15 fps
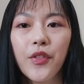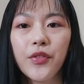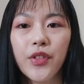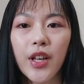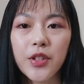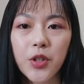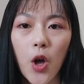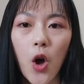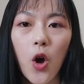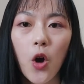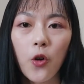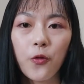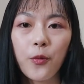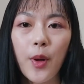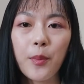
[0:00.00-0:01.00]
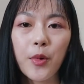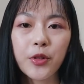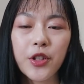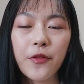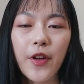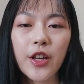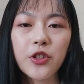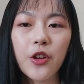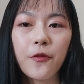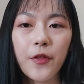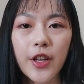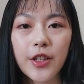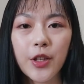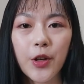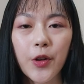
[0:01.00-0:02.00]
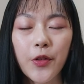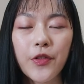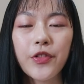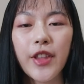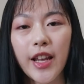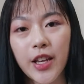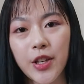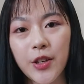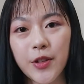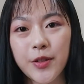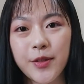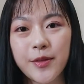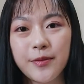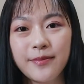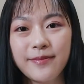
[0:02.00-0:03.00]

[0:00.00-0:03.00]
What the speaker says: That's all of my motivation video. Thank you.